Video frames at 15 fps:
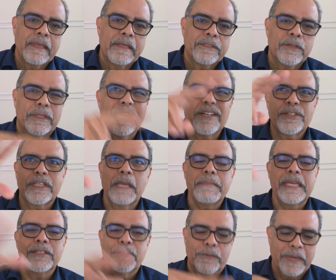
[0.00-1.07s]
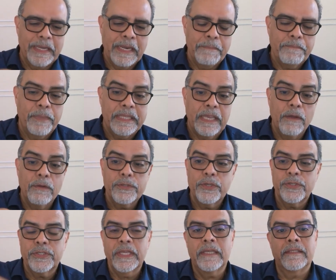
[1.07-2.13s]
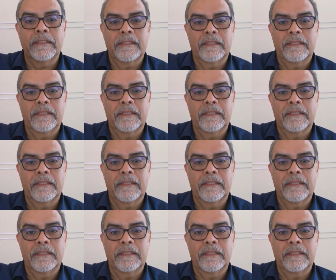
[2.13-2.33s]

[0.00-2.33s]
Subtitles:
So they're semi-integrated, but they also sell.